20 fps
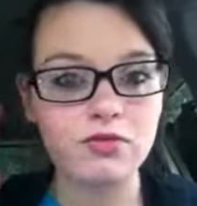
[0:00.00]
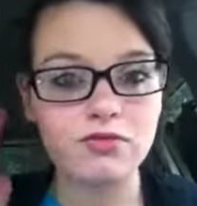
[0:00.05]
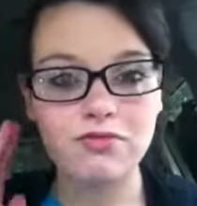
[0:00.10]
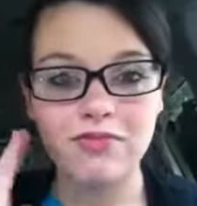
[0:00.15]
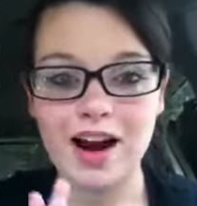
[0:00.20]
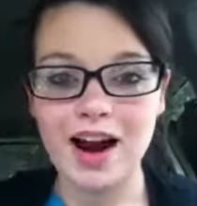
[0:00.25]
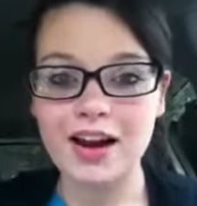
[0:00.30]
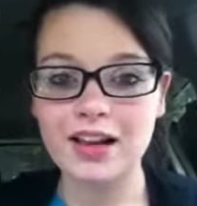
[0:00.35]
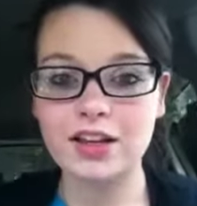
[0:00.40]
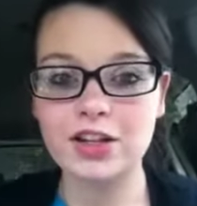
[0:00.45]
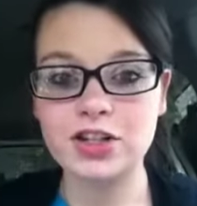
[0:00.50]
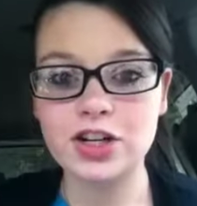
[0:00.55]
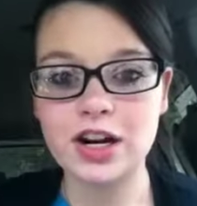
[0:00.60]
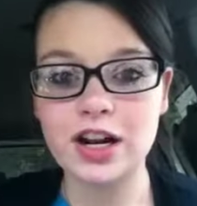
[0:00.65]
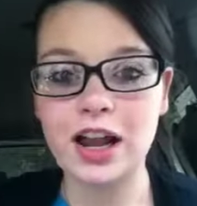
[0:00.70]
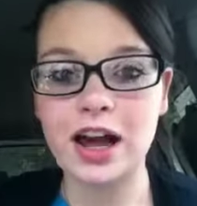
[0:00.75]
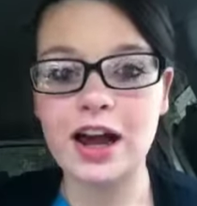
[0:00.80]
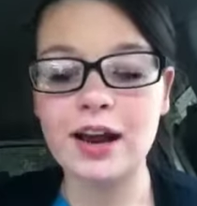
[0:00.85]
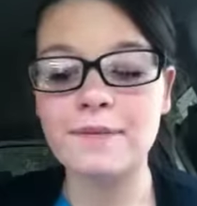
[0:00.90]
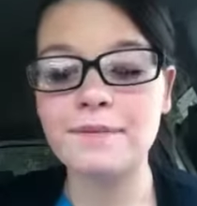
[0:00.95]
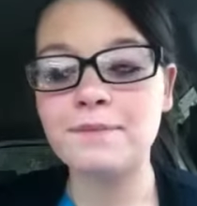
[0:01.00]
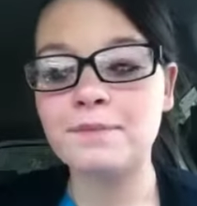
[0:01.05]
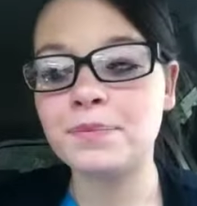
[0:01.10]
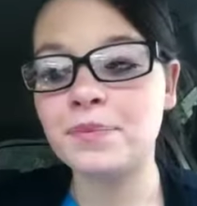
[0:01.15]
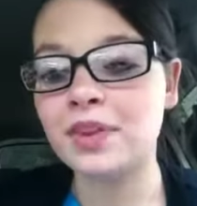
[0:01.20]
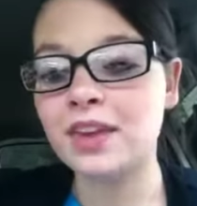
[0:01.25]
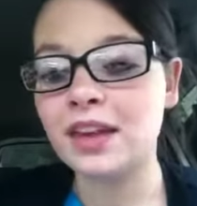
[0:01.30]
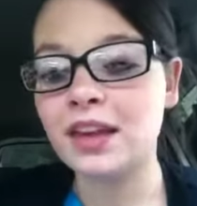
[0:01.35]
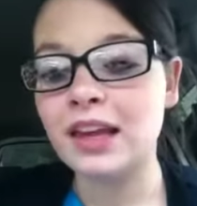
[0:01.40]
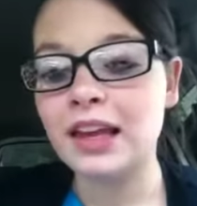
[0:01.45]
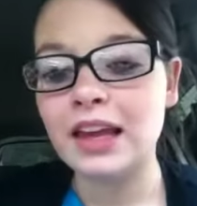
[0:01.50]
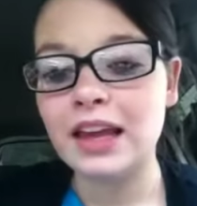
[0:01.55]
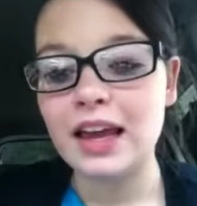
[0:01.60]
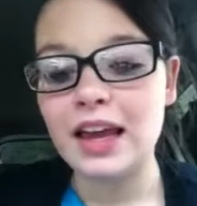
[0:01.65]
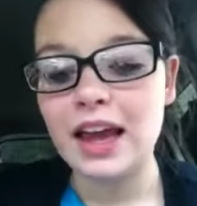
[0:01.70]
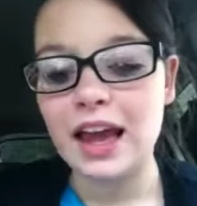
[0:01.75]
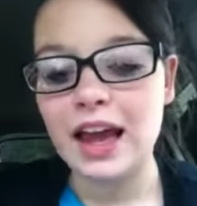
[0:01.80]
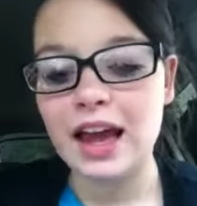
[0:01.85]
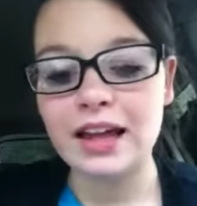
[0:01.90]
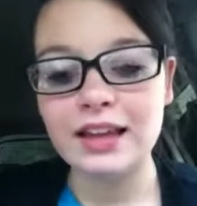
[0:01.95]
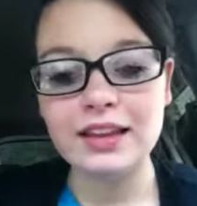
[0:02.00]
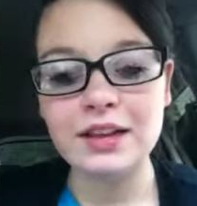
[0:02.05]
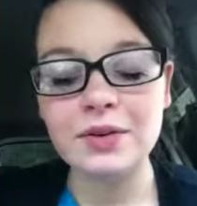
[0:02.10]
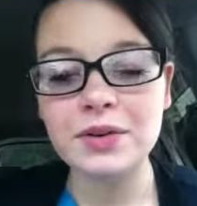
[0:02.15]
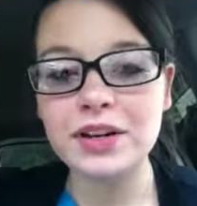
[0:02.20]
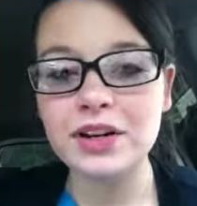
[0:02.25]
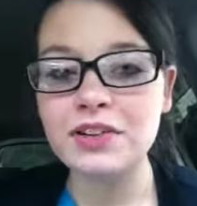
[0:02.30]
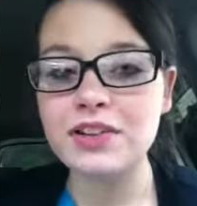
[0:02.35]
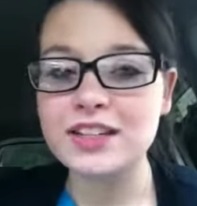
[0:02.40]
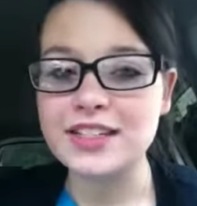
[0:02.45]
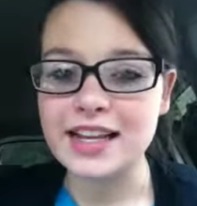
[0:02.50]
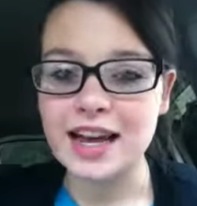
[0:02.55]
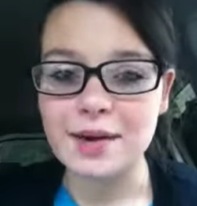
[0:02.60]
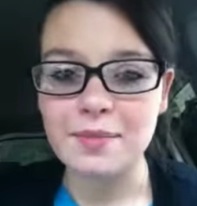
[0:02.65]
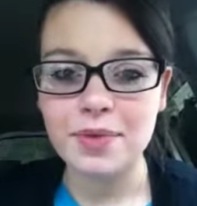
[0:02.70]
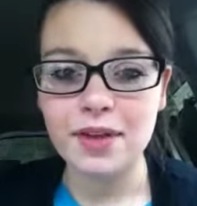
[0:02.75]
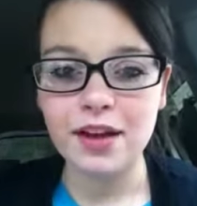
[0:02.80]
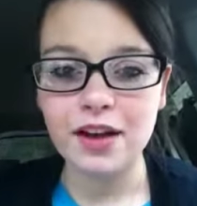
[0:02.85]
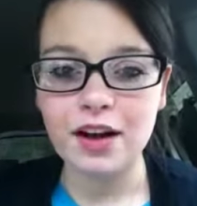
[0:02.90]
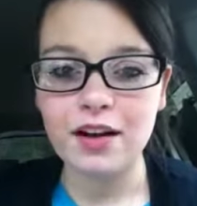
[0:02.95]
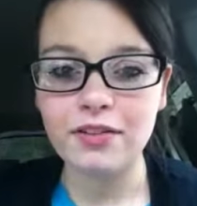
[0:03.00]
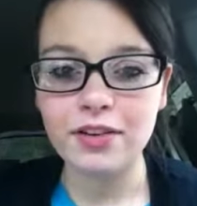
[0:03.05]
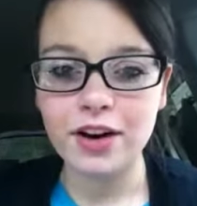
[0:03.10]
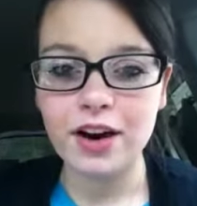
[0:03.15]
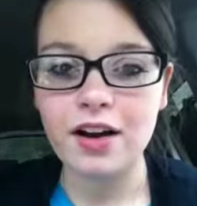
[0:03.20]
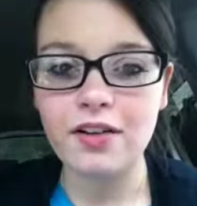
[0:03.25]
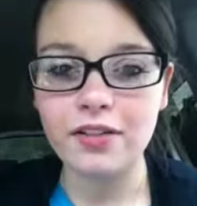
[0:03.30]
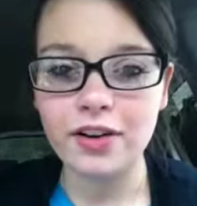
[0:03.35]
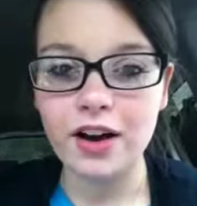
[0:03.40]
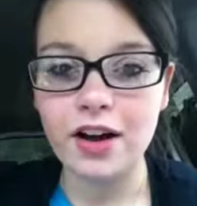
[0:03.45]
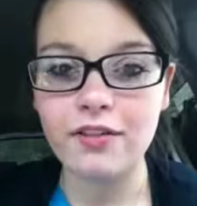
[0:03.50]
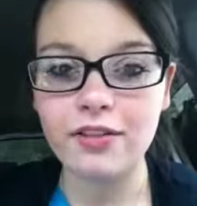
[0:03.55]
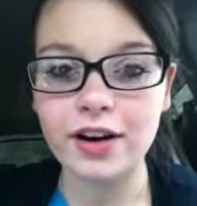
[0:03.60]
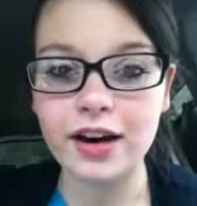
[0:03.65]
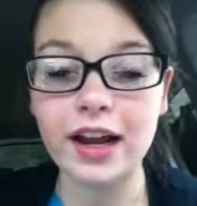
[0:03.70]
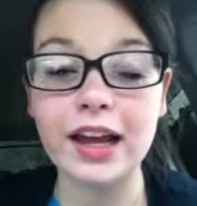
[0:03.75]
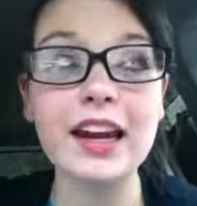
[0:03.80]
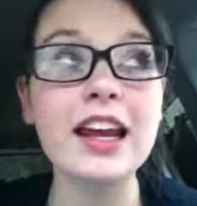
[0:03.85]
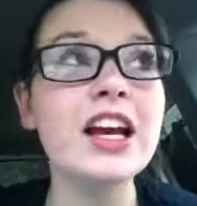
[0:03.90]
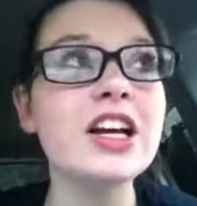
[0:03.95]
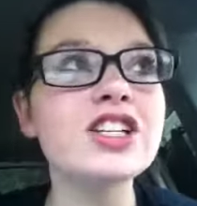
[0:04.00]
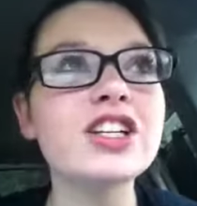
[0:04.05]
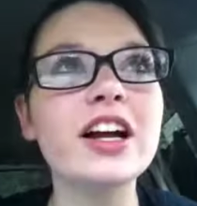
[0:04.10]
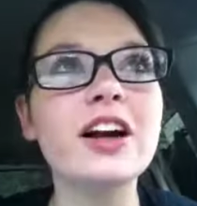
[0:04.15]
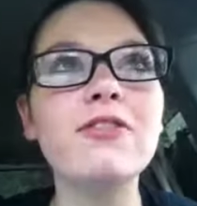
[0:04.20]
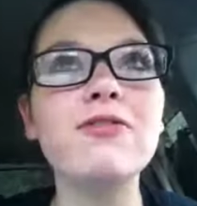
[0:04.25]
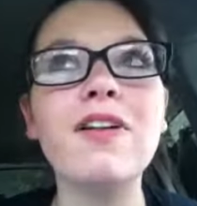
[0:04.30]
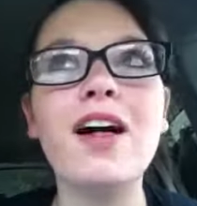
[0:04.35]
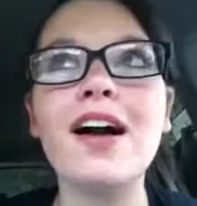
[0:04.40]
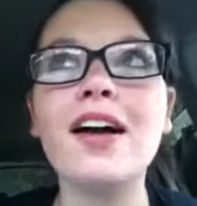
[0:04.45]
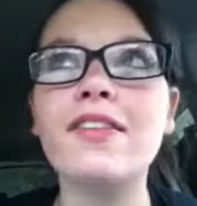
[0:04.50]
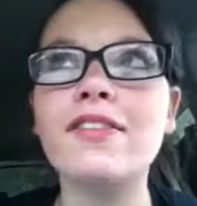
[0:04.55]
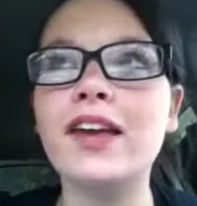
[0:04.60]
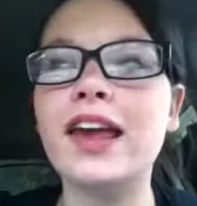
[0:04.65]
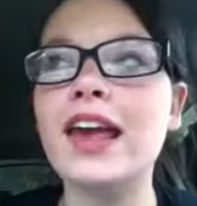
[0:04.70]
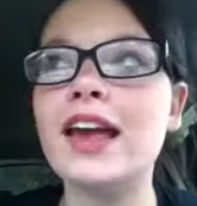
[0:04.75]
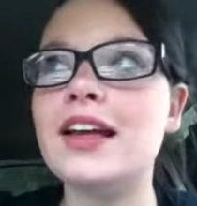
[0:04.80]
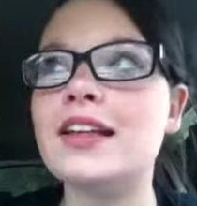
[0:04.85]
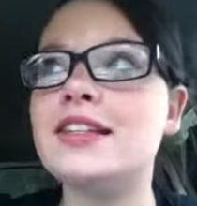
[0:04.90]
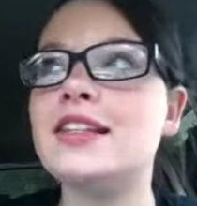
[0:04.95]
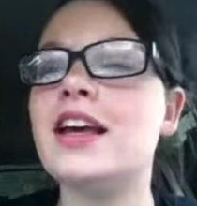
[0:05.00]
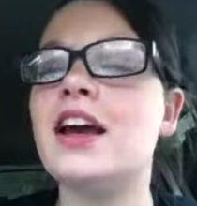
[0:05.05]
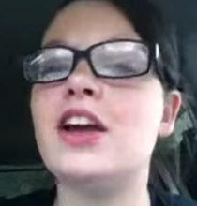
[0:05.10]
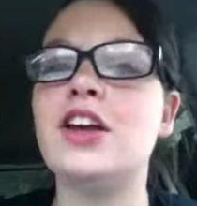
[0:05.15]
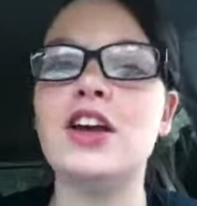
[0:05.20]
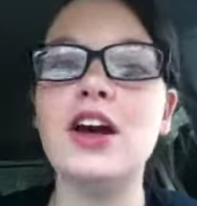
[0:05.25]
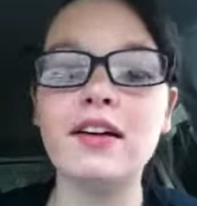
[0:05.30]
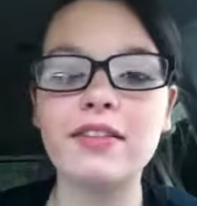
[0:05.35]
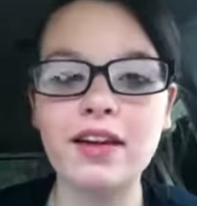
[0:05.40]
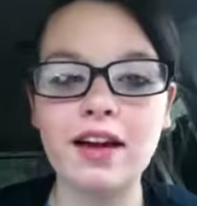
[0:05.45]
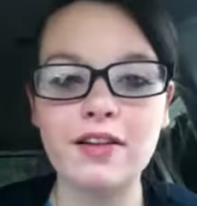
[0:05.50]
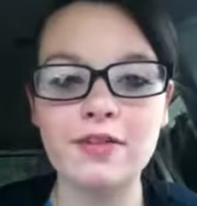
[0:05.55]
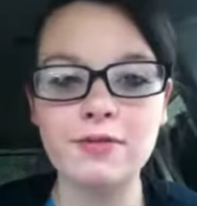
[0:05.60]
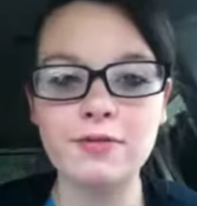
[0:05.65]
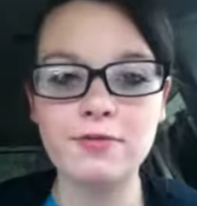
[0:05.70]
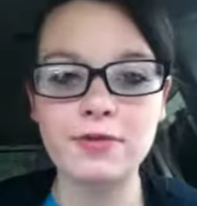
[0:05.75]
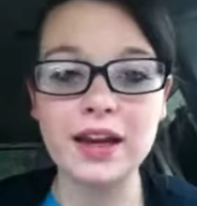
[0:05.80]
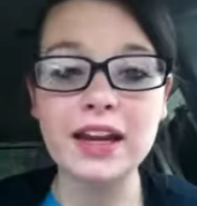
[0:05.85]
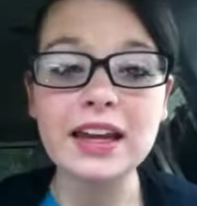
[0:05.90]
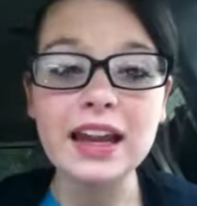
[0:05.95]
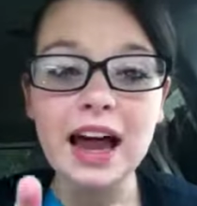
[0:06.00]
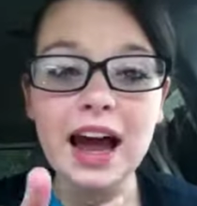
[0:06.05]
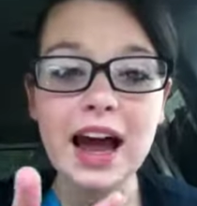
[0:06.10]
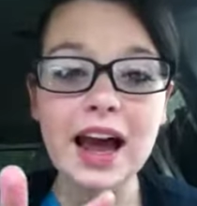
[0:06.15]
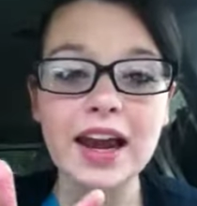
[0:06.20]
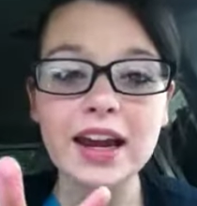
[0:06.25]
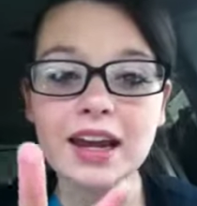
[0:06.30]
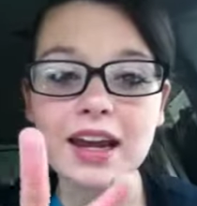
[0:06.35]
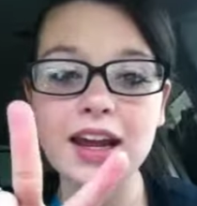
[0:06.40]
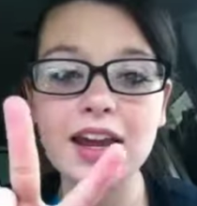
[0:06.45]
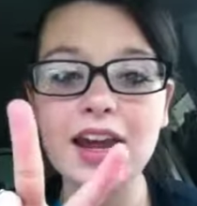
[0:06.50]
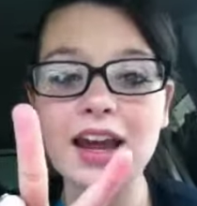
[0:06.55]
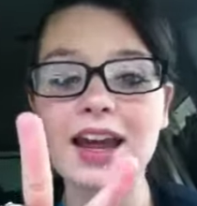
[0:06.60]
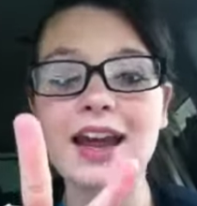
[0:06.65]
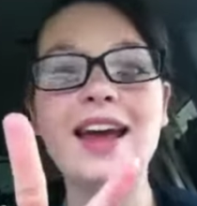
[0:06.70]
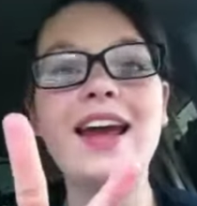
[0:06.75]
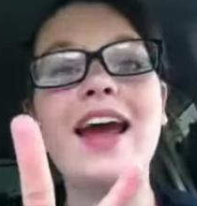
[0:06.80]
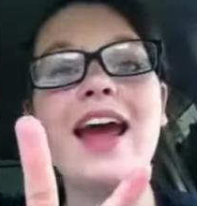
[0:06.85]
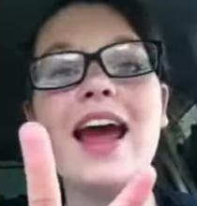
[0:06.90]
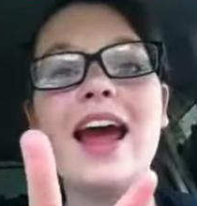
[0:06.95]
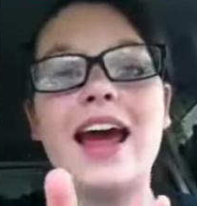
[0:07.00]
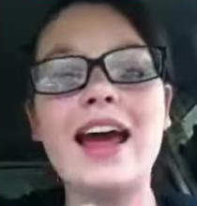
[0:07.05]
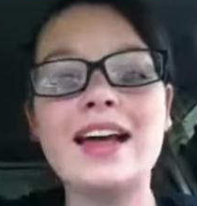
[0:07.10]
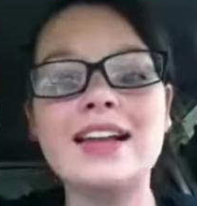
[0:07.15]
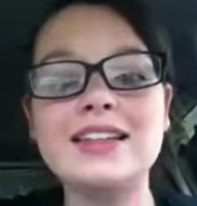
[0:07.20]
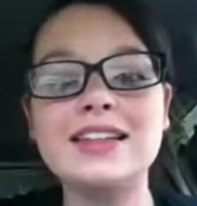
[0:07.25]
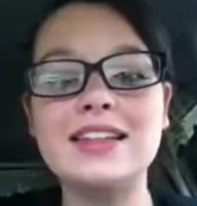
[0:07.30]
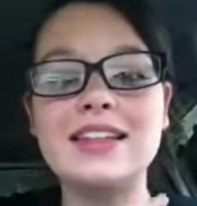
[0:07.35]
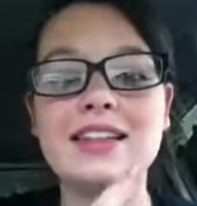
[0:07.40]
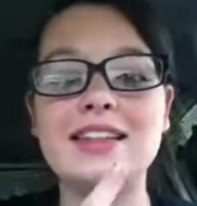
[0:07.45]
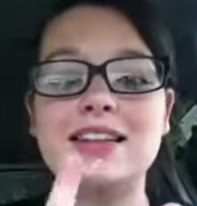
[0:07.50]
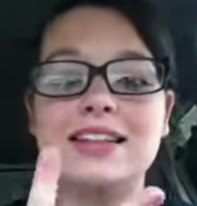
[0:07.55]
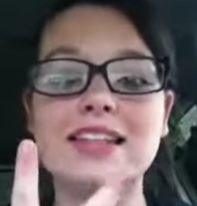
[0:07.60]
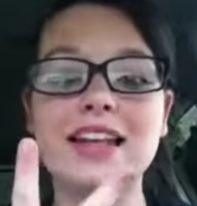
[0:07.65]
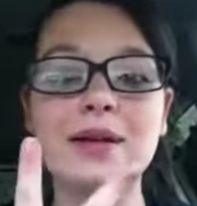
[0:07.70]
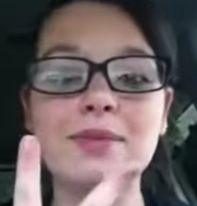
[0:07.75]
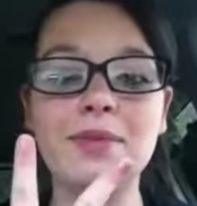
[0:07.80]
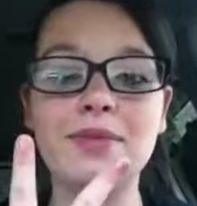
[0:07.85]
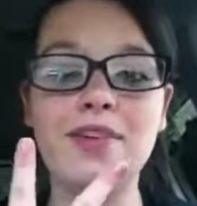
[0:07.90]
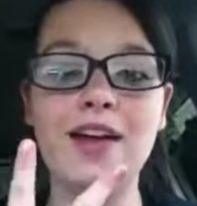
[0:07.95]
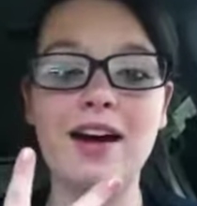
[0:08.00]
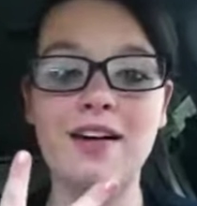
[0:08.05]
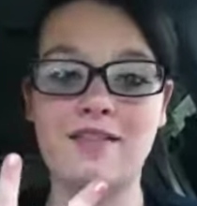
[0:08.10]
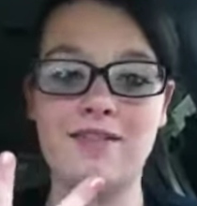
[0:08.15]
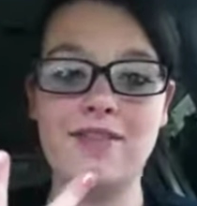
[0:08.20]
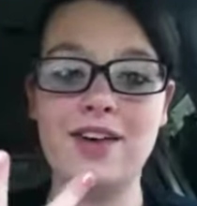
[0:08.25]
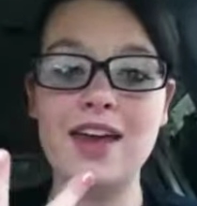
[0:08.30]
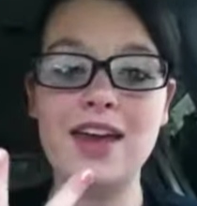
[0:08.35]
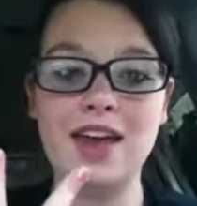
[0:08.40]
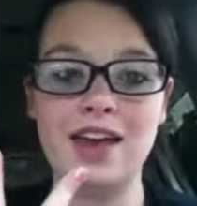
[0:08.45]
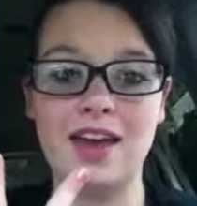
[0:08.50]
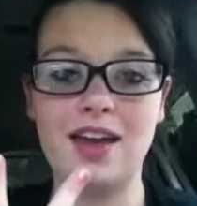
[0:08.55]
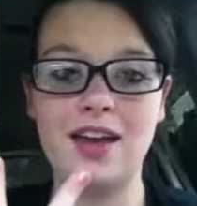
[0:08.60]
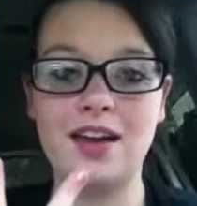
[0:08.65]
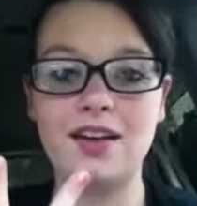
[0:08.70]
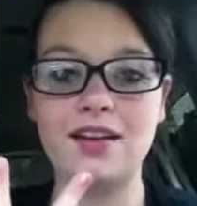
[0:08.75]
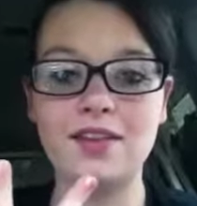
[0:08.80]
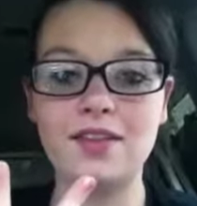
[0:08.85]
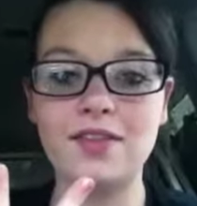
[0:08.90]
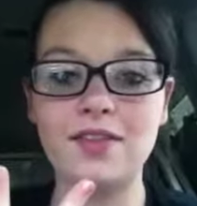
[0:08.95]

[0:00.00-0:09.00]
Right in the straight line, and it would do the same thing over and over and over again. It's like a flock of geese. You have that V line, and the tip of that V